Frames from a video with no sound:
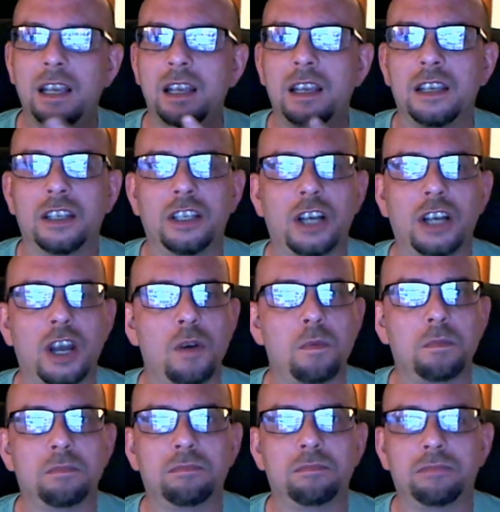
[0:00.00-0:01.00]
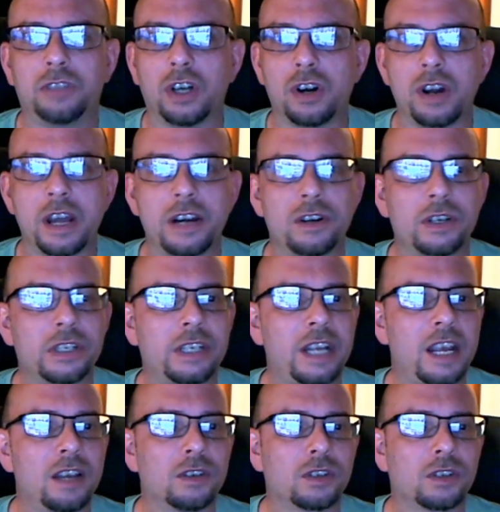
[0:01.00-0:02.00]
You know, dirt under his
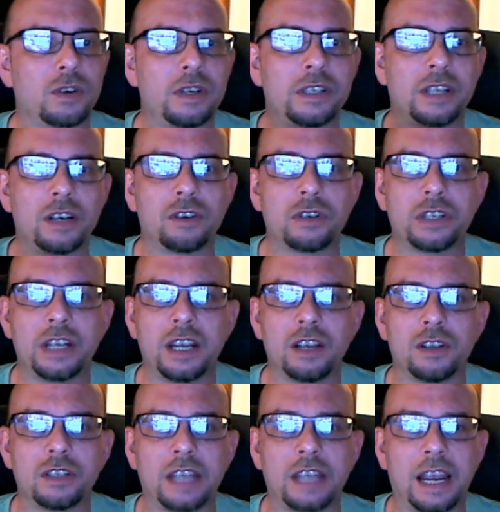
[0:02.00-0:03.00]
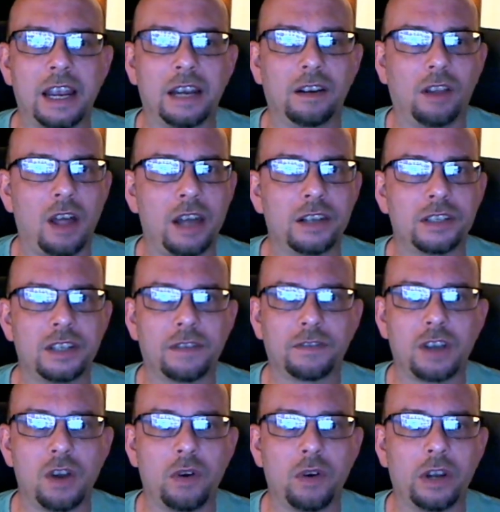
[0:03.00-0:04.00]
nails, grease under his nails, had a lot of stuff
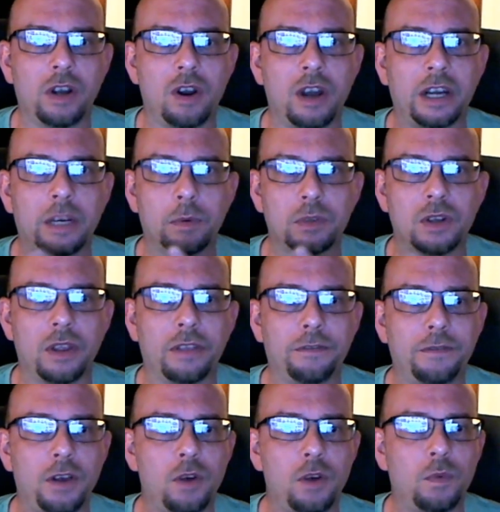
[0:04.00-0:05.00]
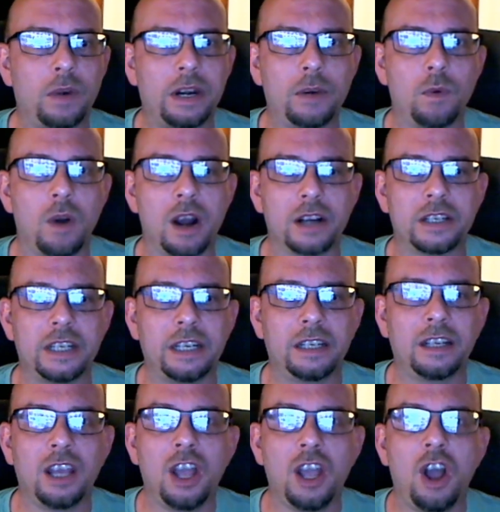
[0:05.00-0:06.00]
going on. He was on the phone when he walked
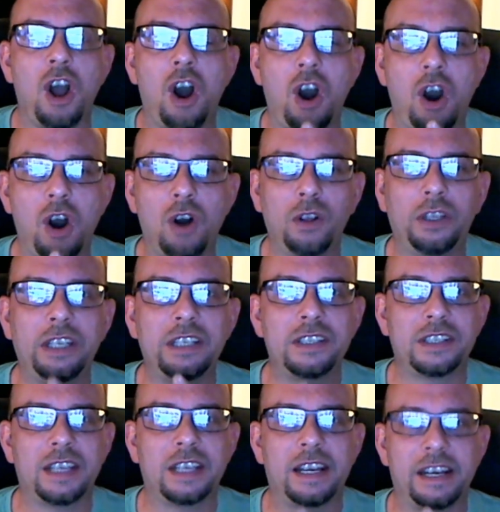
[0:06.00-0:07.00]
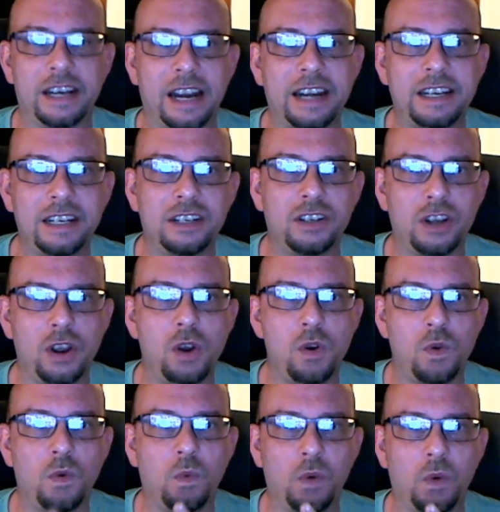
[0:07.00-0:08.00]
in. All he said, and I didn't
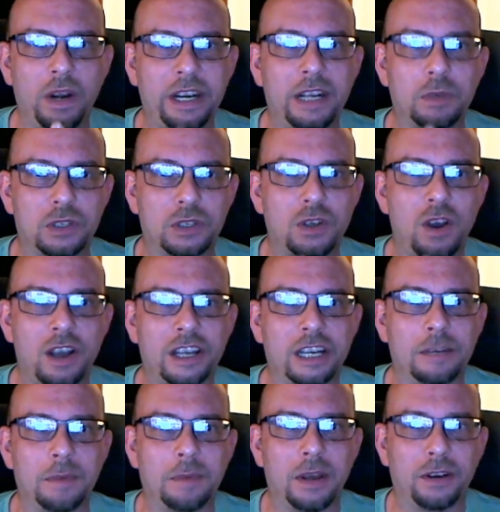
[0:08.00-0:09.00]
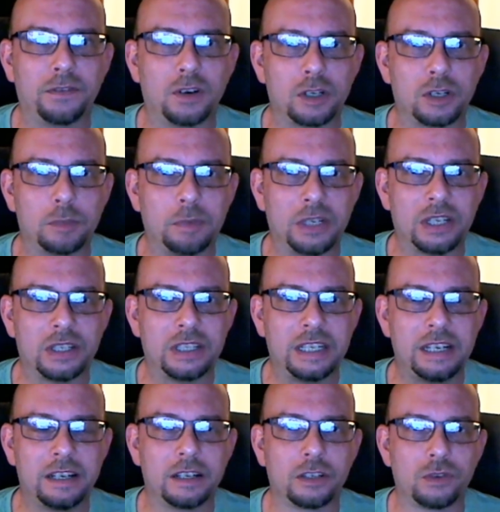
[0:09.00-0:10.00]
know what he was talking about at first because he
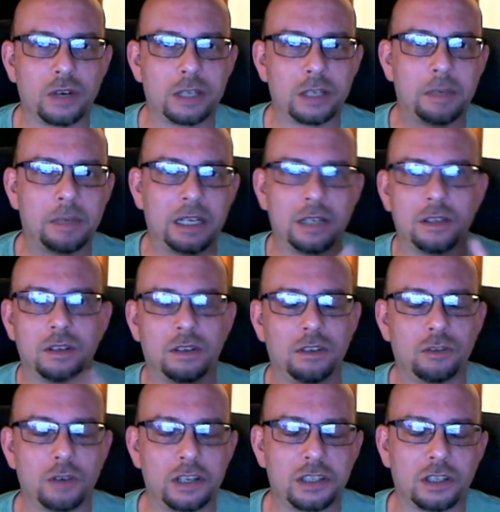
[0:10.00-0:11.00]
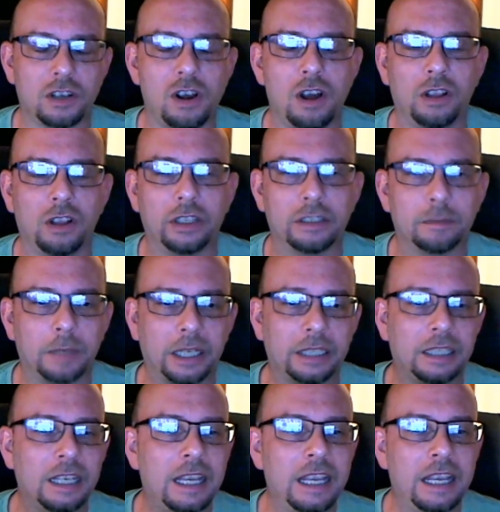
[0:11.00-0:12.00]
didn't address me, addressed a colleague of mine.
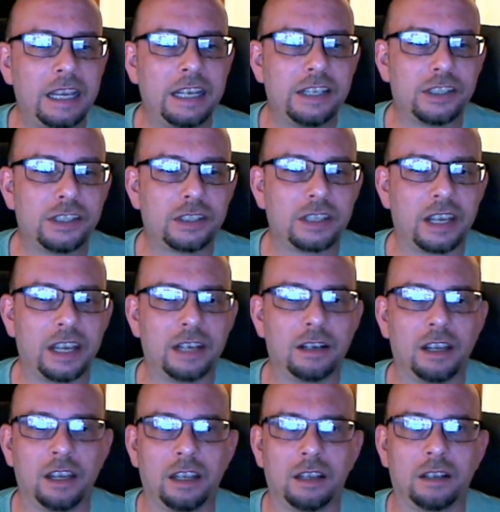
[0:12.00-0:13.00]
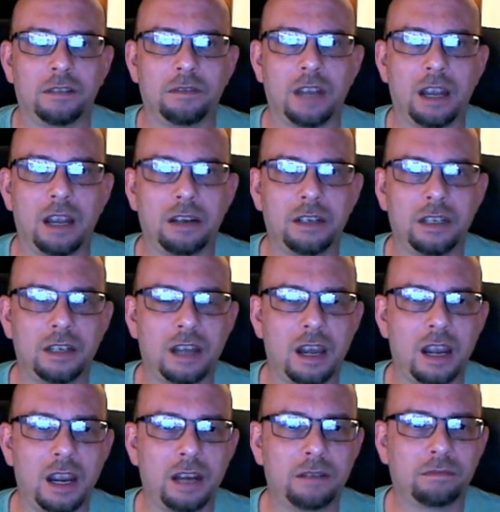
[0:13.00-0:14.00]
He said,
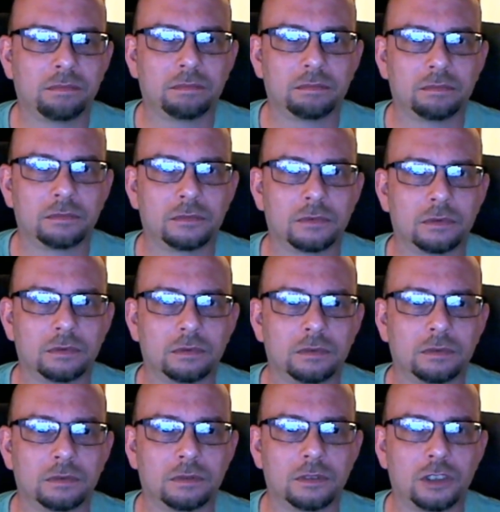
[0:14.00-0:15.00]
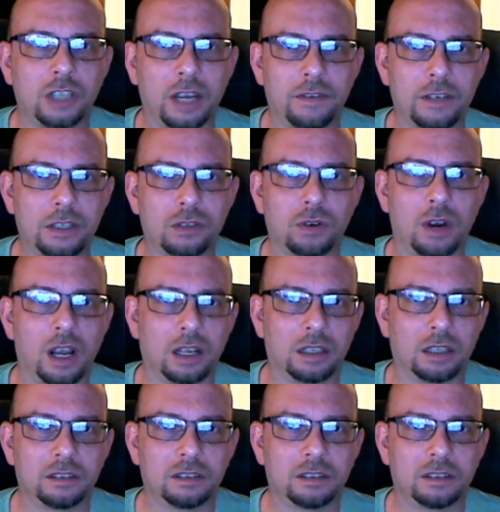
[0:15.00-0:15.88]
99 Chevy truck.